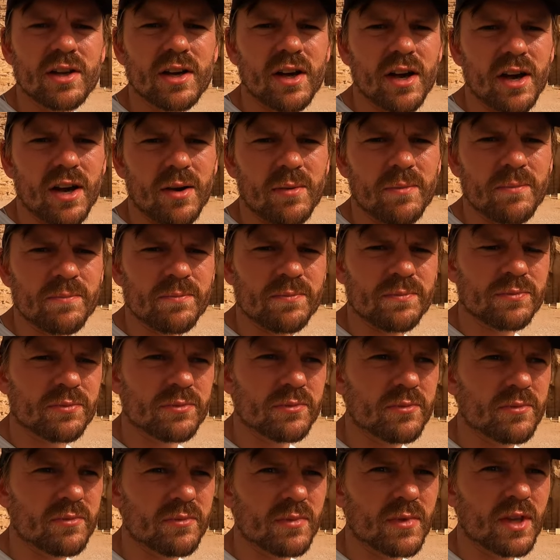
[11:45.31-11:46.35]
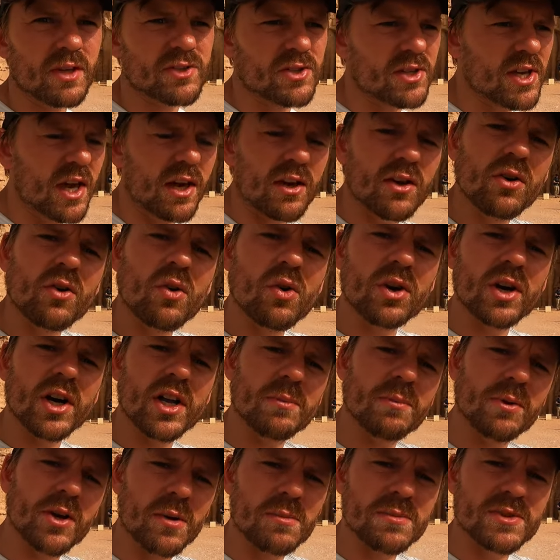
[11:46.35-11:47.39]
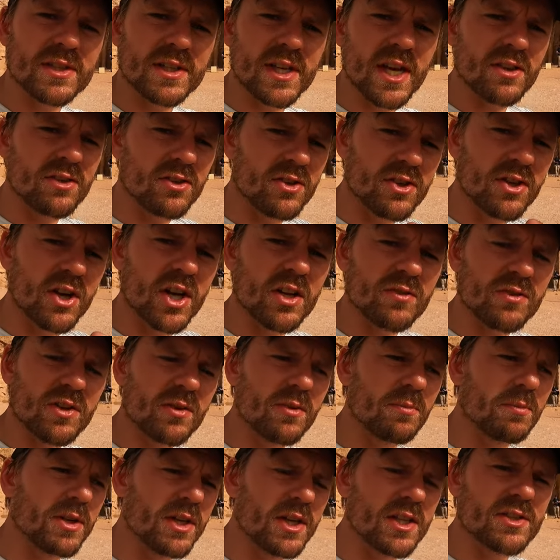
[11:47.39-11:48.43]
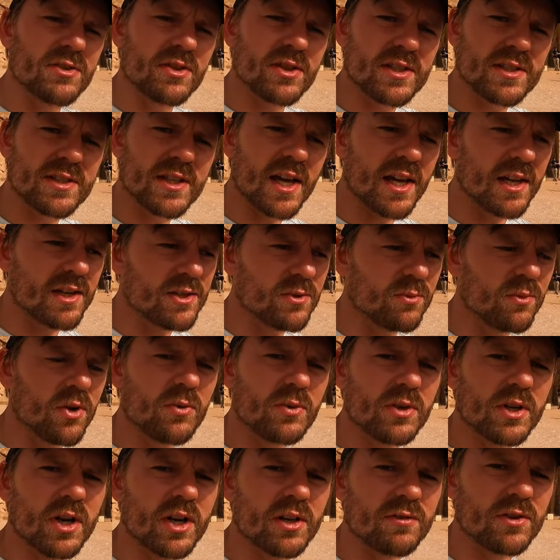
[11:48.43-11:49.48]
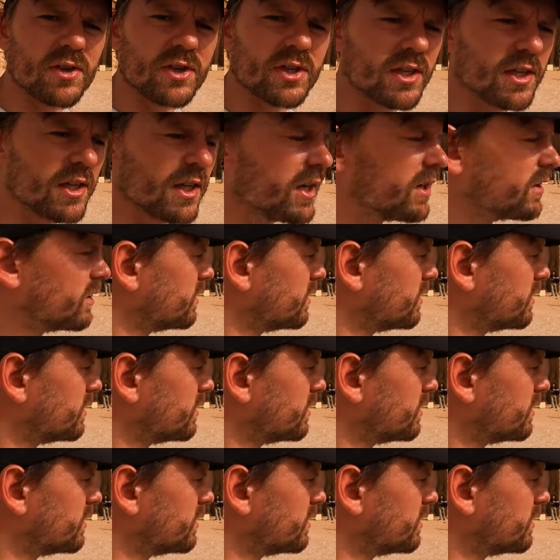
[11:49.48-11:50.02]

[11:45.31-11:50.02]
Um, so yeah, it all kind of comes together. You kind of begin to understand what we're kind of looking